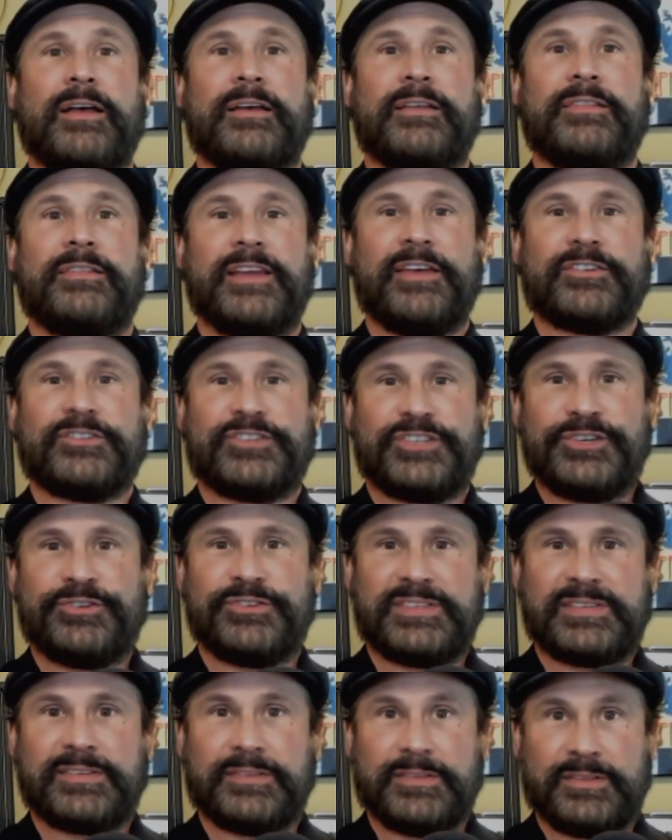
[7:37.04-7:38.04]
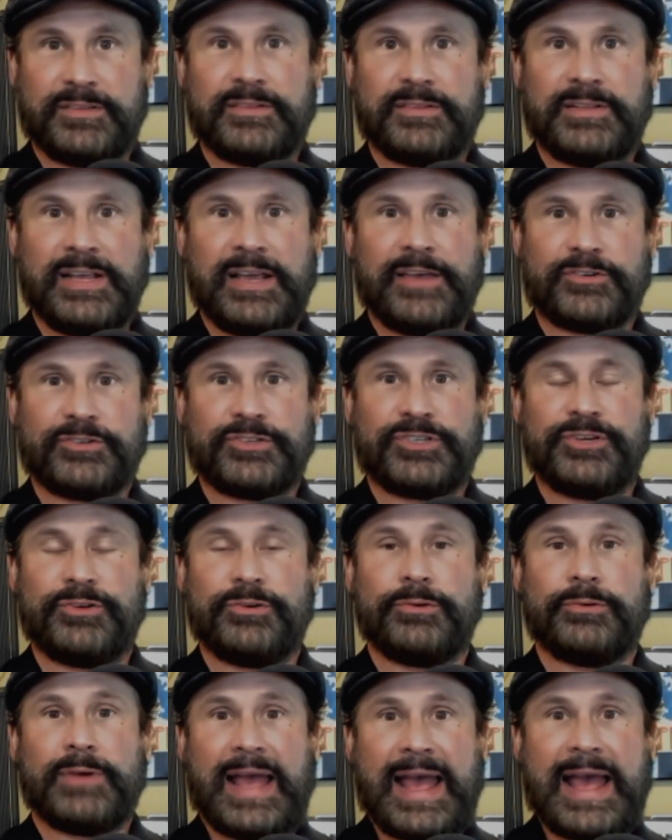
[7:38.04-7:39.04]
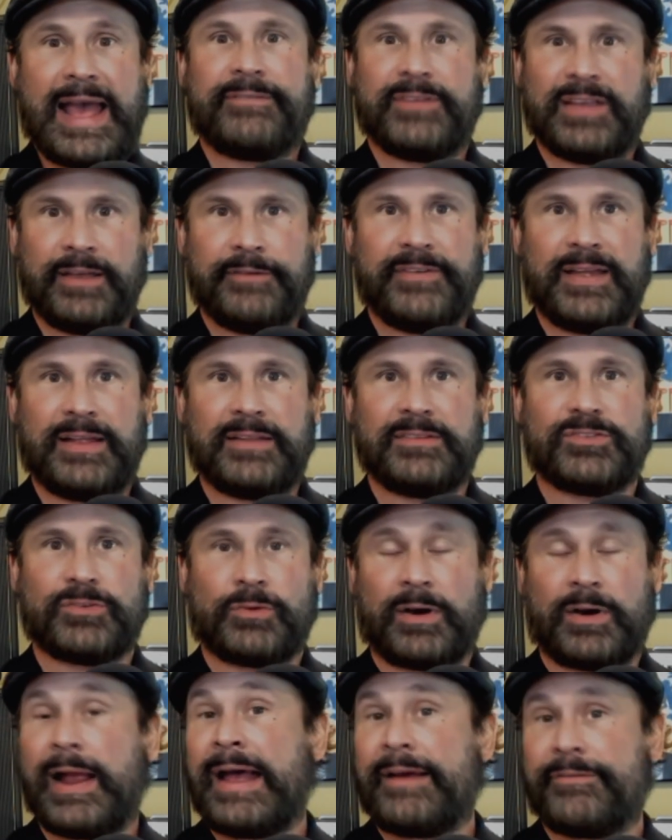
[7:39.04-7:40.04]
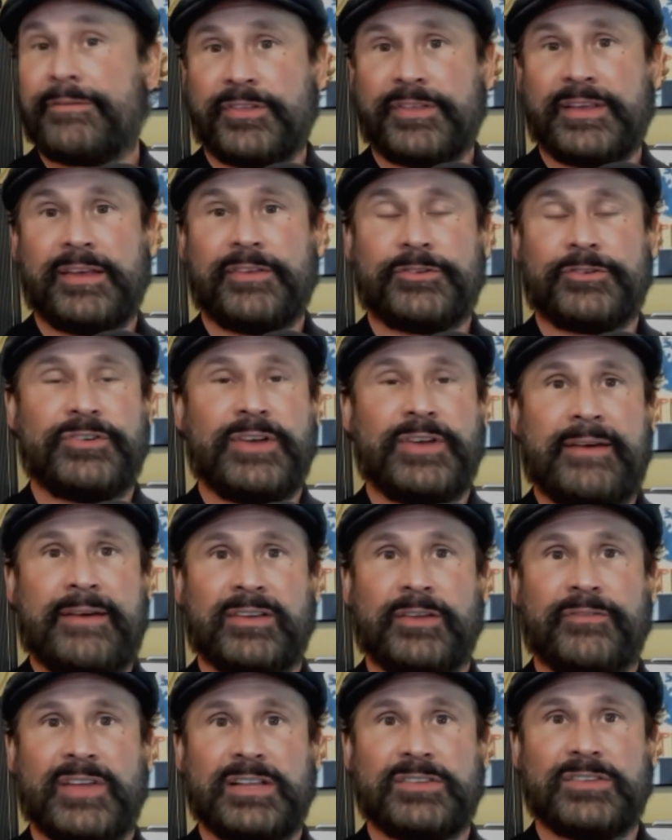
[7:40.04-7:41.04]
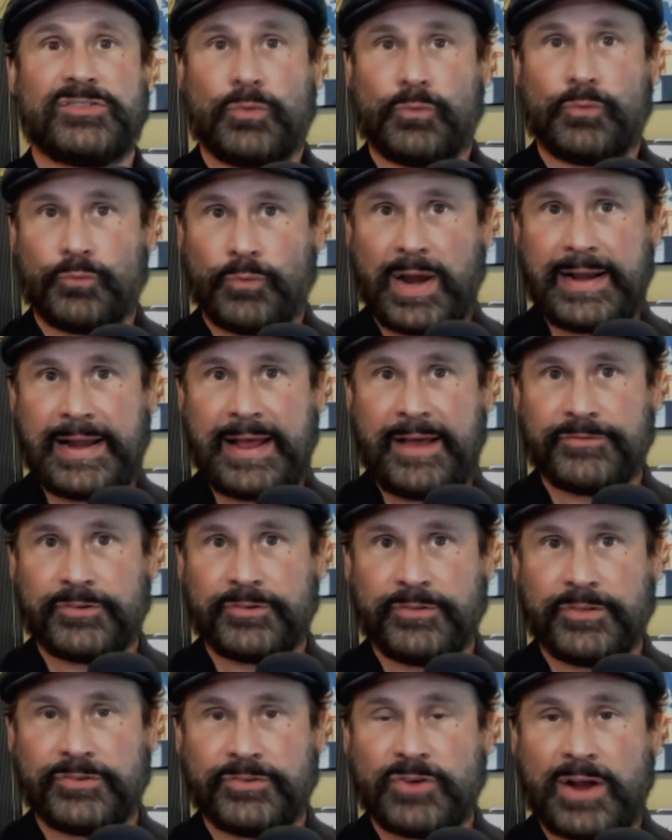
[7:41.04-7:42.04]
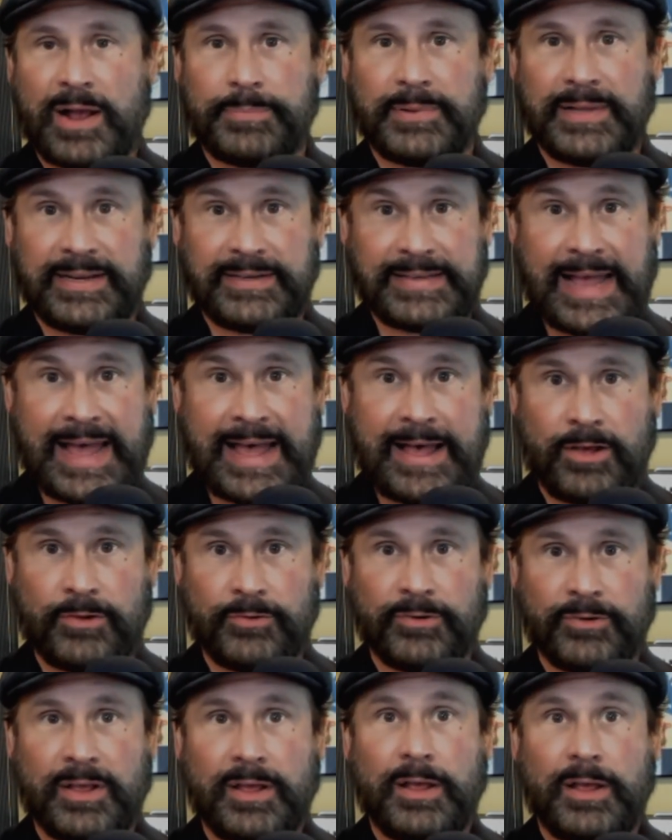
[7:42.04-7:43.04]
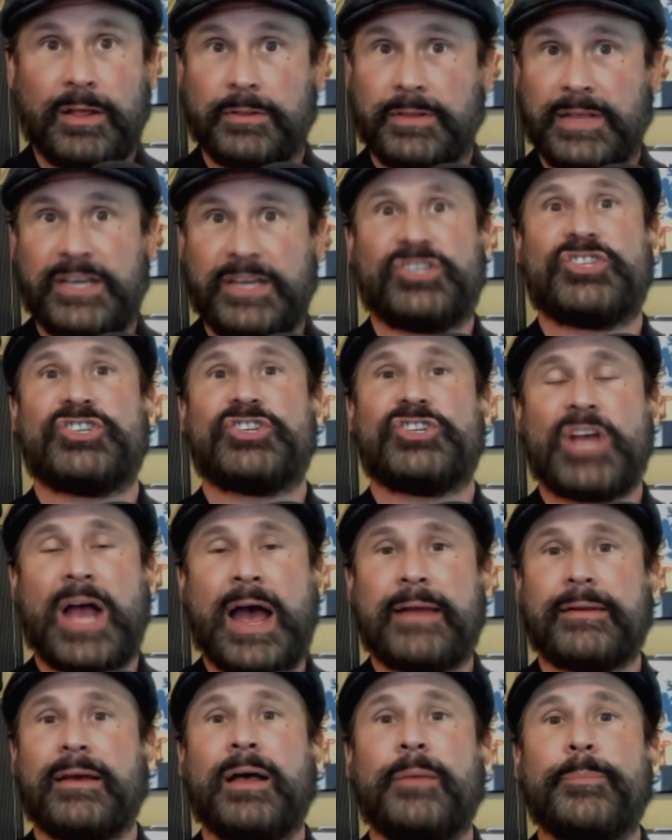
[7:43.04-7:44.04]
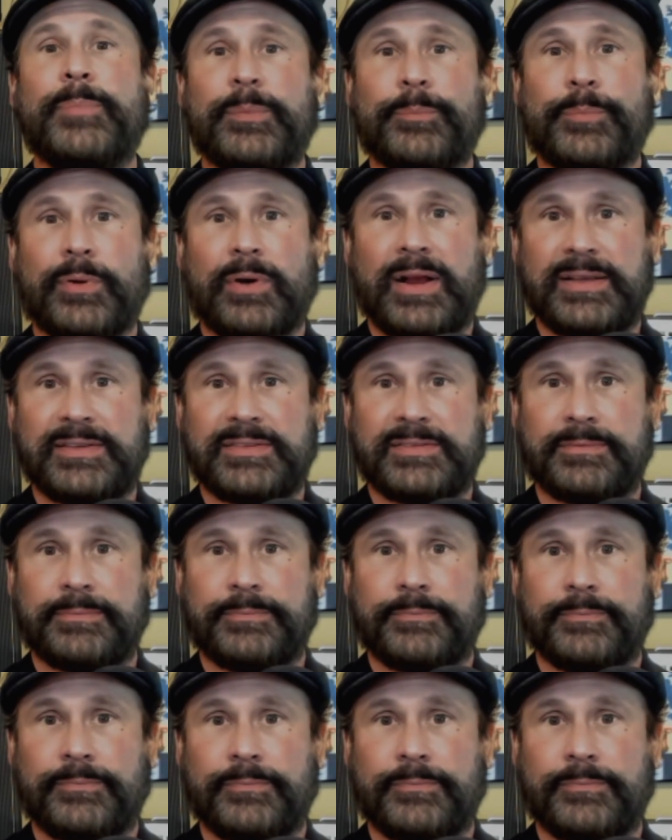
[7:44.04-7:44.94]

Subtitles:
the other two halving events, or after the other two halving events, right after the drop leg down, they shot up in price.